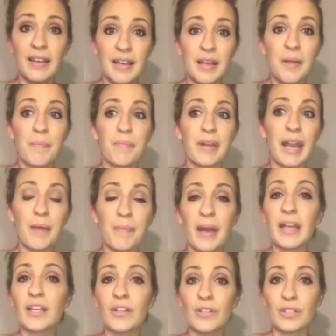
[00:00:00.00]
But I
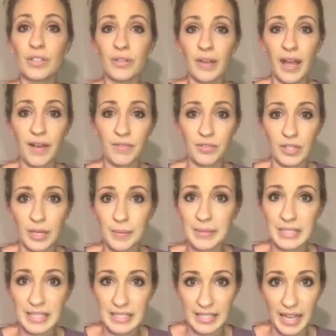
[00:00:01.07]
bet you do have dreams
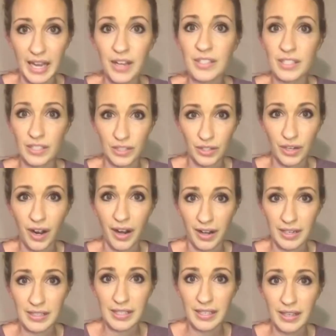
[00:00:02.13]
and desires in your
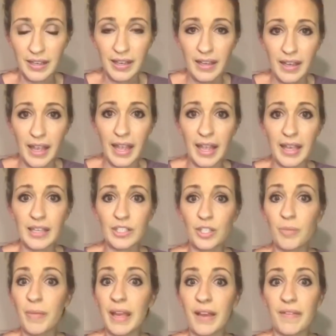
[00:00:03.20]
heart. And you
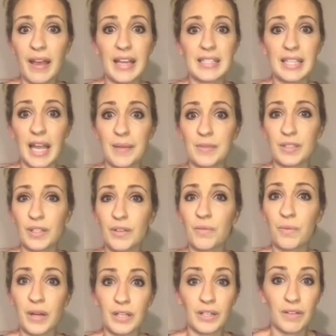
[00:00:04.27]
may have had times that you've
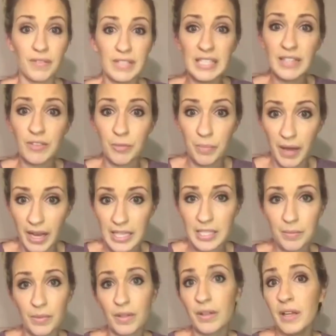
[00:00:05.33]
wondered if it's even
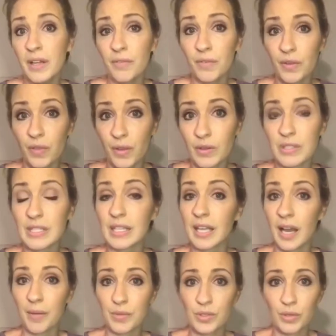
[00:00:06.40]
possible for those to
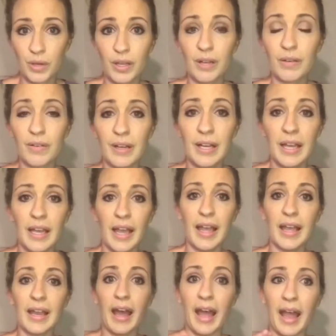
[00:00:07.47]
come true.
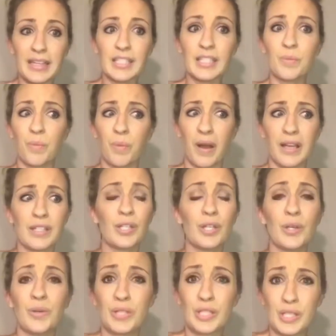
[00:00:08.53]
And I just want
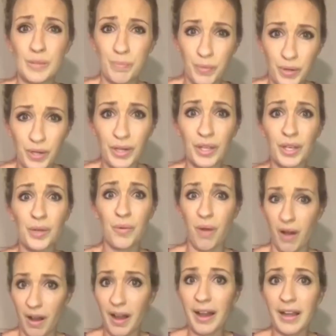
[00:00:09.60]
to spur you
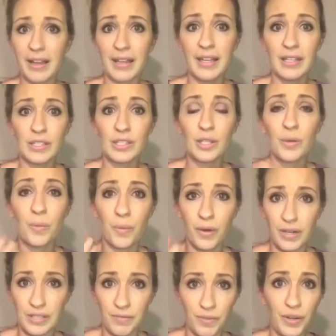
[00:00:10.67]
on
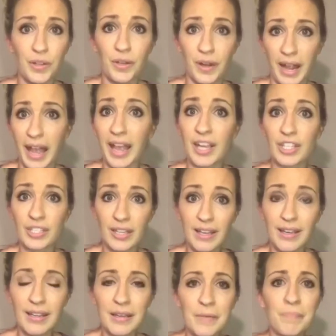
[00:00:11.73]
towards further action,
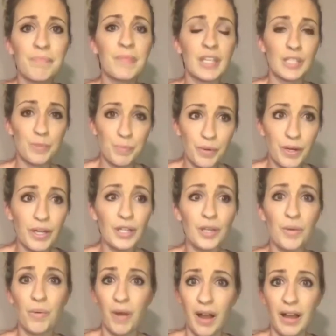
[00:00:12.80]
spur
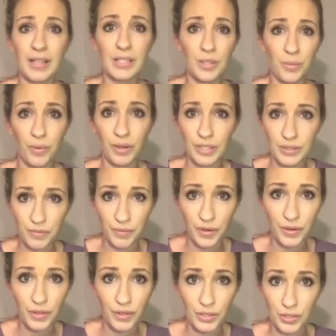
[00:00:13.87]
you on towards
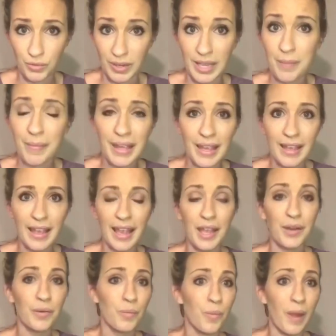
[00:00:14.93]
further dreaming,
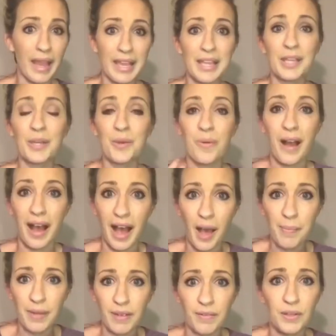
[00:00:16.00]
and wake you up
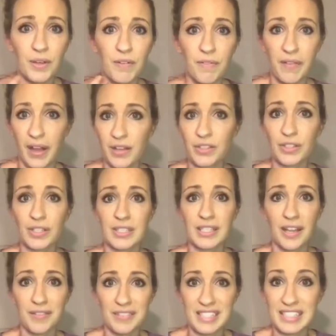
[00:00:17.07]
if you have found
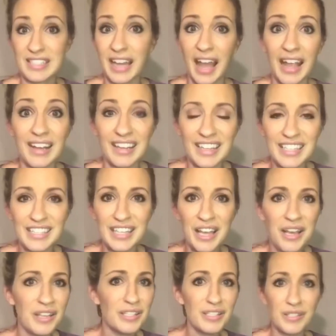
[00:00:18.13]
yourself stagnant,
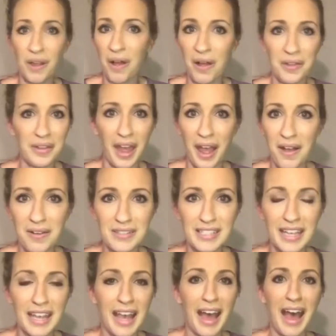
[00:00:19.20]
stalled out,
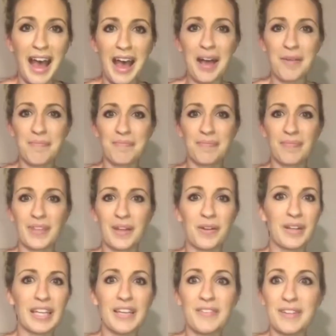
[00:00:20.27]
or
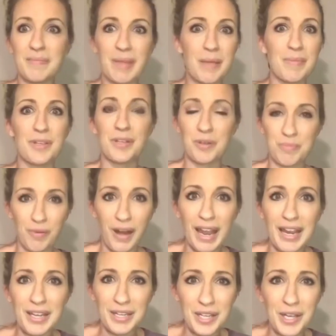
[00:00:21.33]
even maybe you're
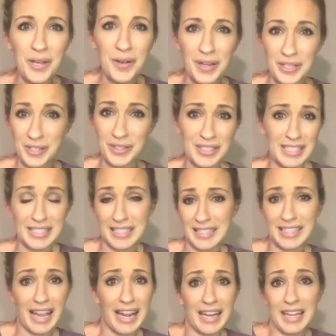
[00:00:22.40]
brand new and you're just
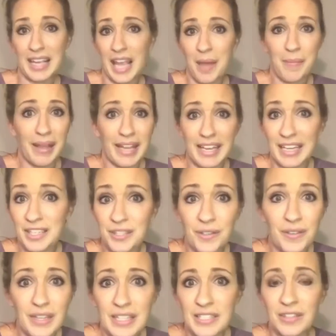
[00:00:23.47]
deciding, am I going to do
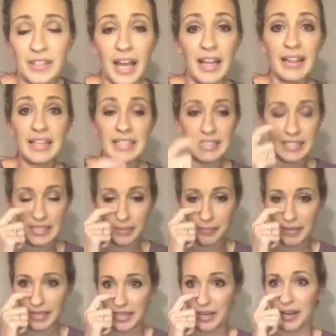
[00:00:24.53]
this or not? Listen to
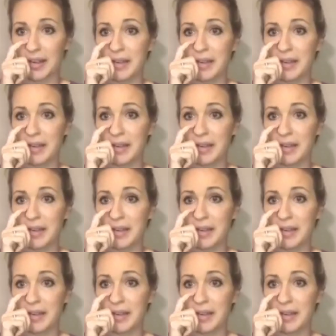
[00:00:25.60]
me here.